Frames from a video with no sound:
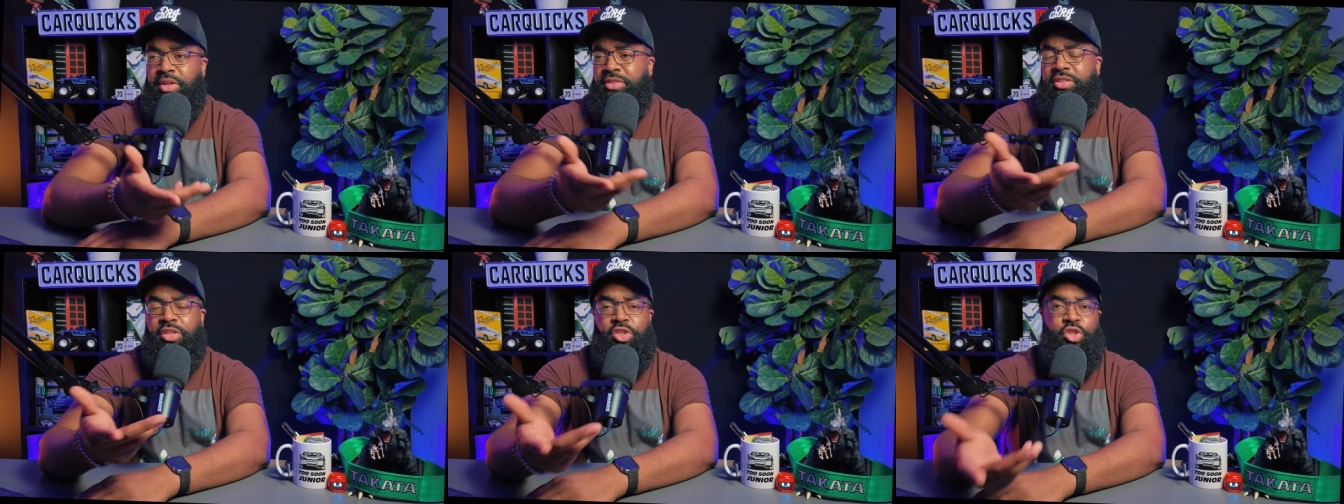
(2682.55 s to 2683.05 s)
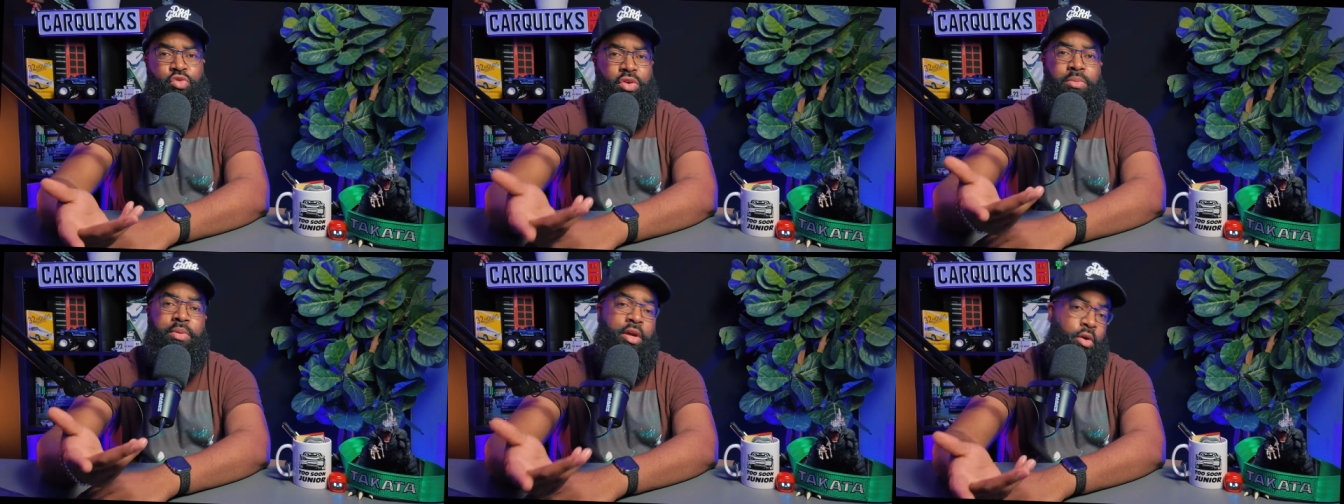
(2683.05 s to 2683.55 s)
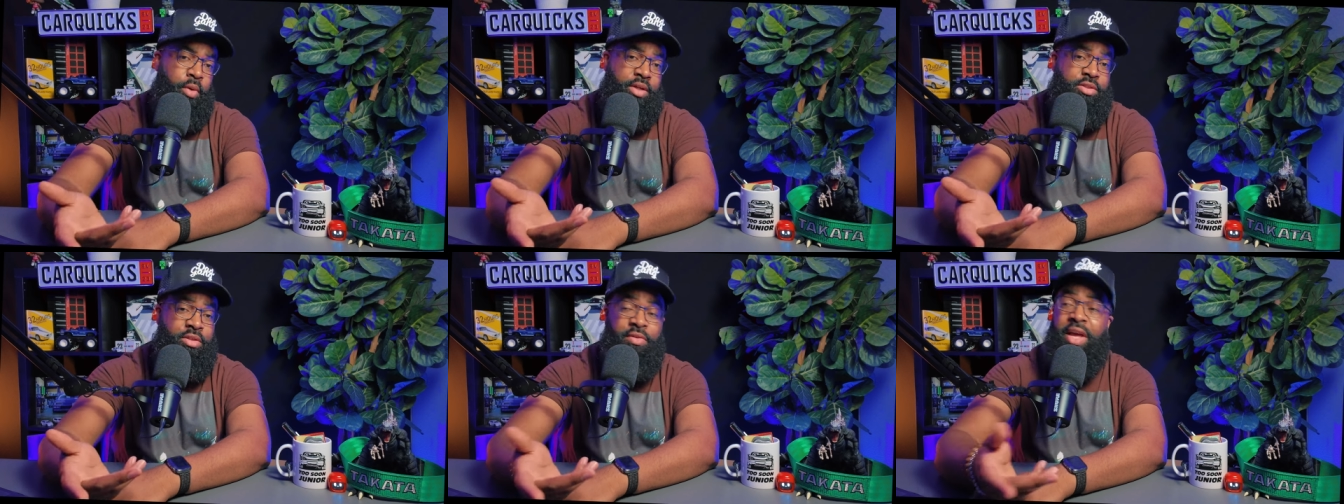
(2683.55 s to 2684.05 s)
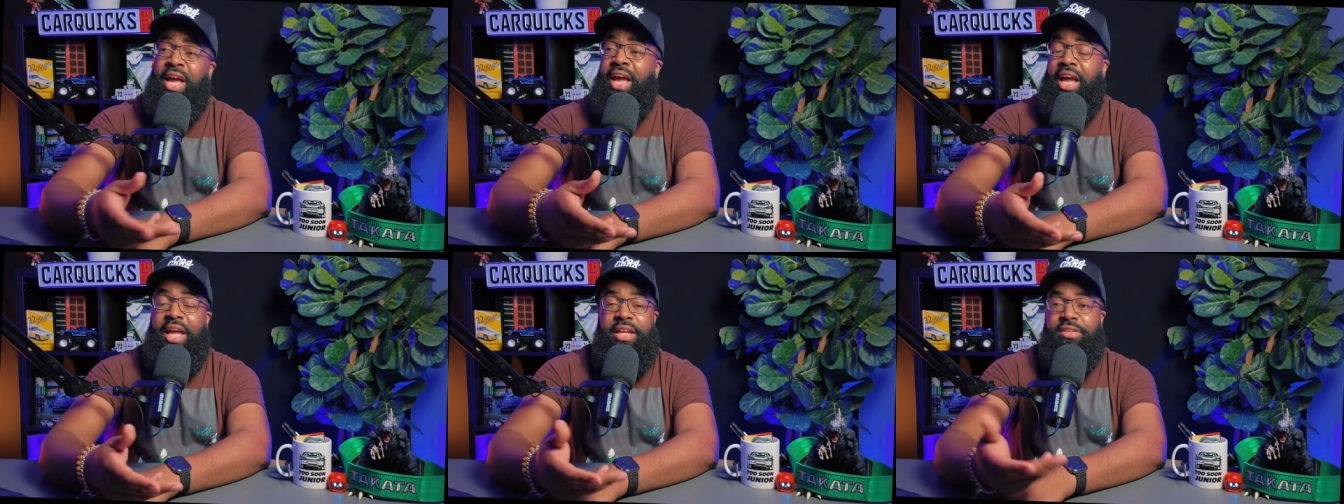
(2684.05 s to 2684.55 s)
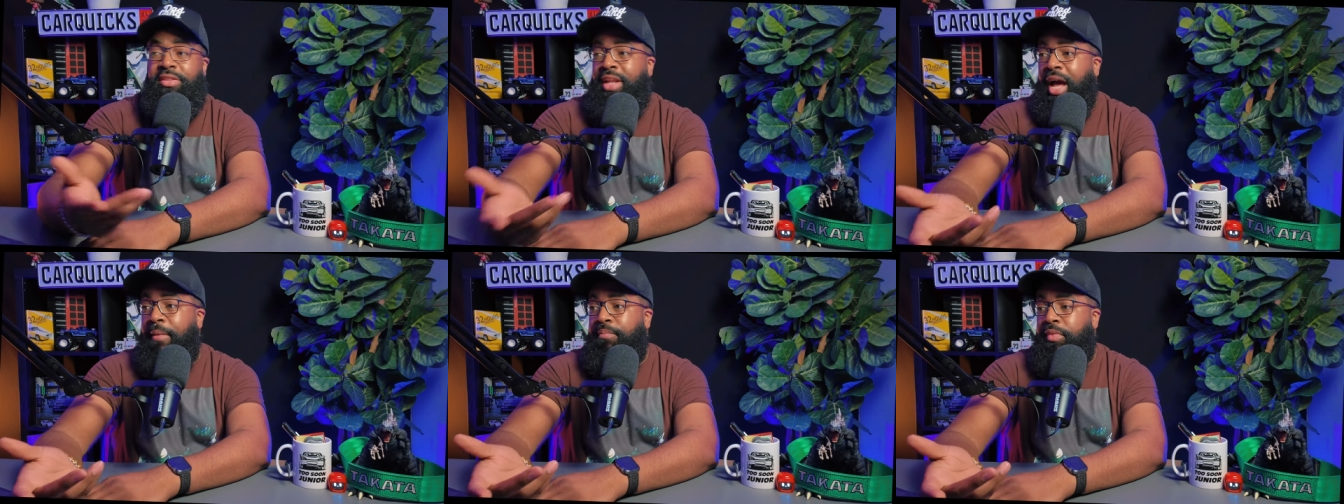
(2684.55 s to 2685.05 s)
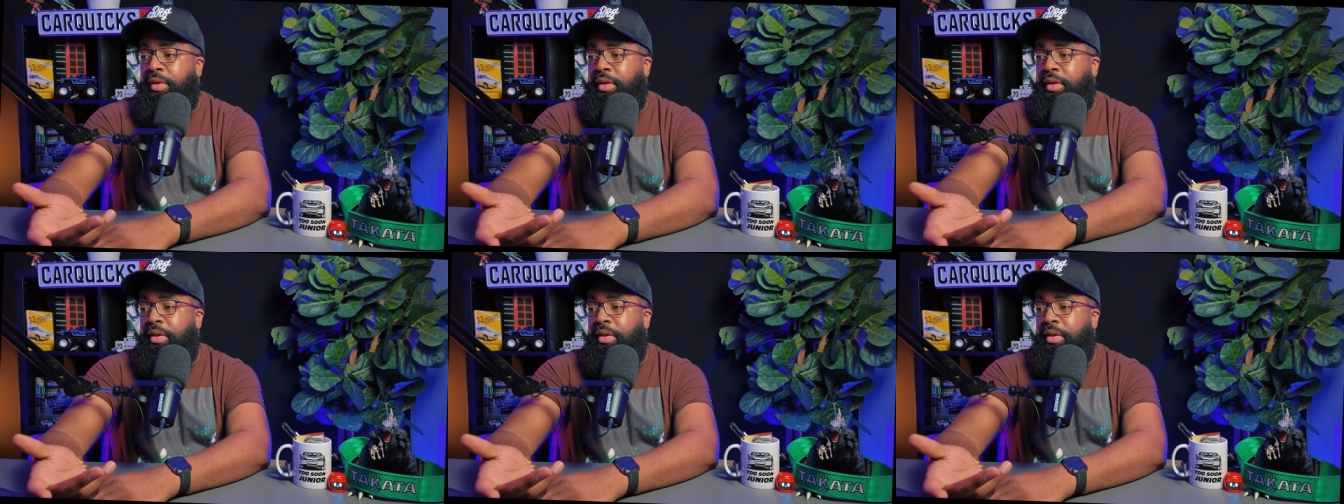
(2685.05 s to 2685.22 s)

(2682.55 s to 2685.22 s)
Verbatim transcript: This is extremely aggressive, and it's not,